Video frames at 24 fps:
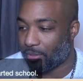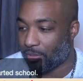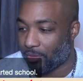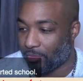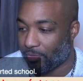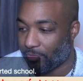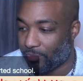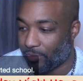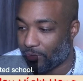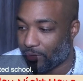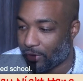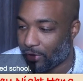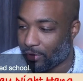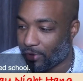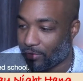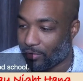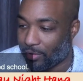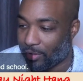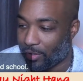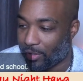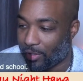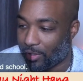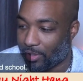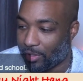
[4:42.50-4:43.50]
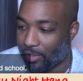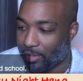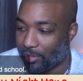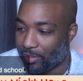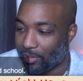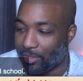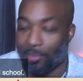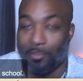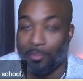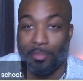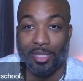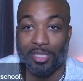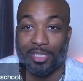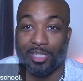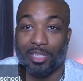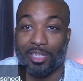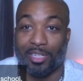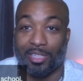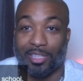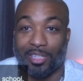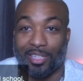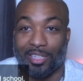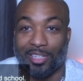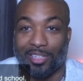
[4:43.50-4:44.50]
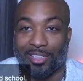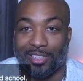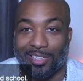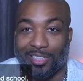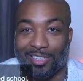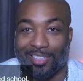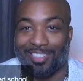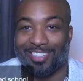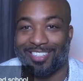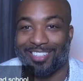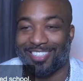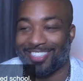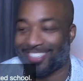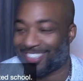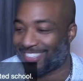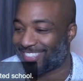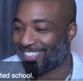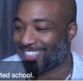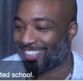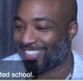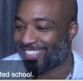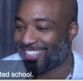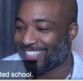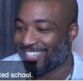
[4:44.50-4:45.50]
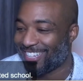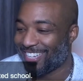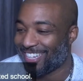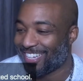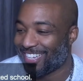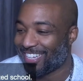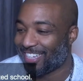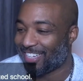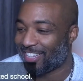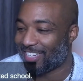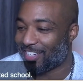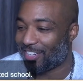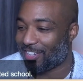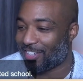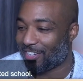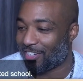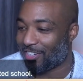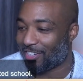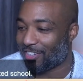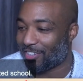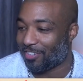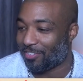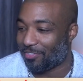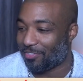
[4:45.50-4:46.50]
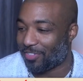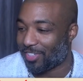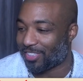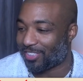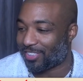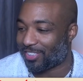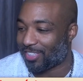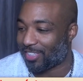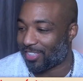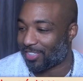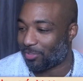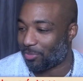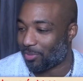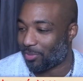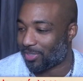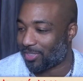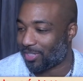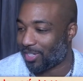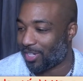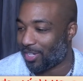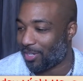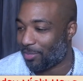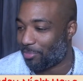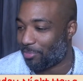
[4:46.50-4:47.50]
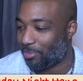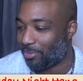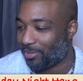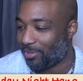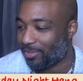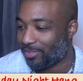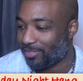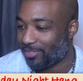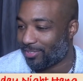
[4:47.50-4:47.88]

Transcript: If you didn't miss anything. VCs, what's up?